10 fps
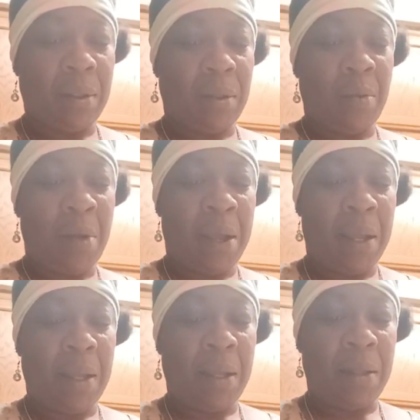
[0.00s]
the
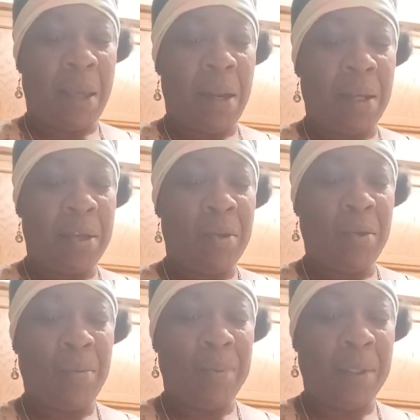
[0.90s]
way that
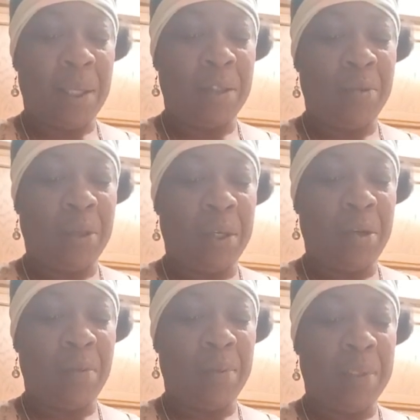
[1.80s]
you would
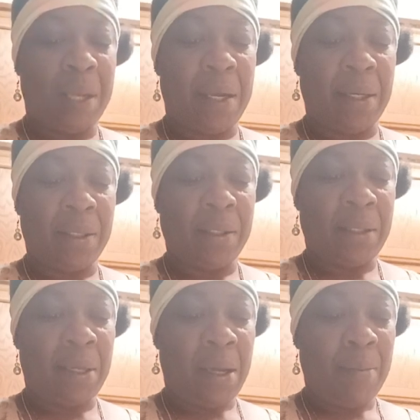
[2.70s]
cube potatoes.
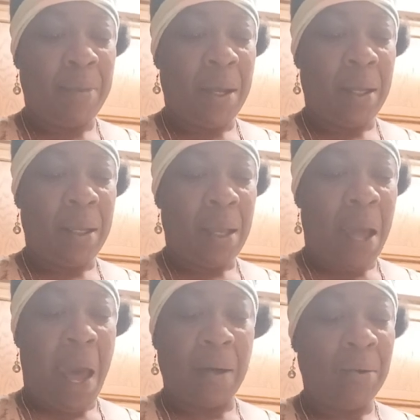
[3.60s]
But
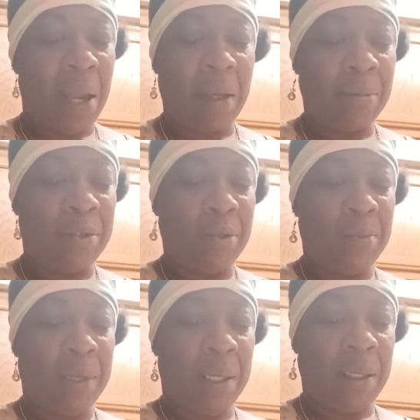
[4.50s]
I don't like them too
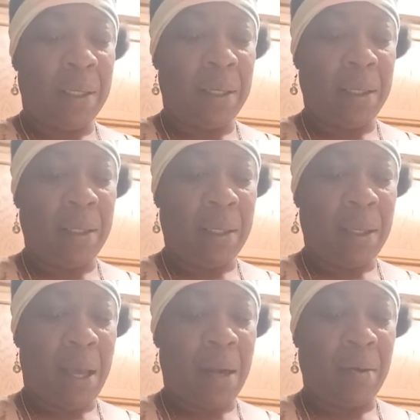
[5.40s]
big.
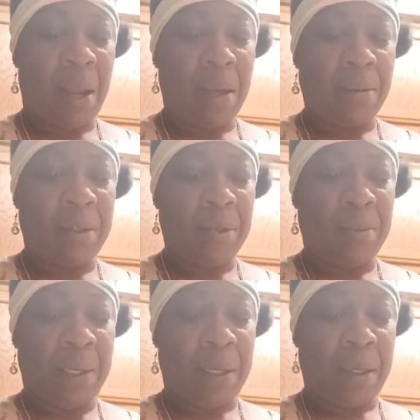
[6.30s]
I don't like them too
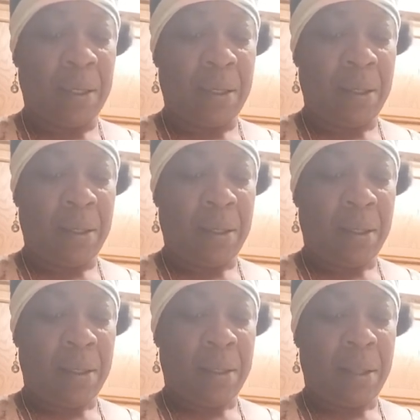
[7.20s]
big
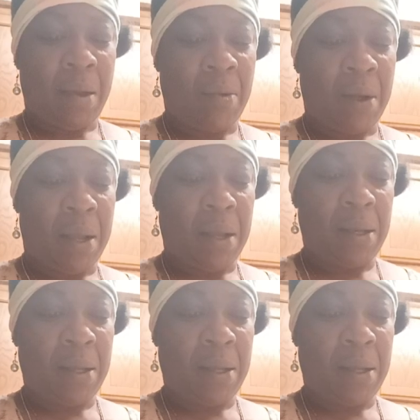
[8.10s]
that way.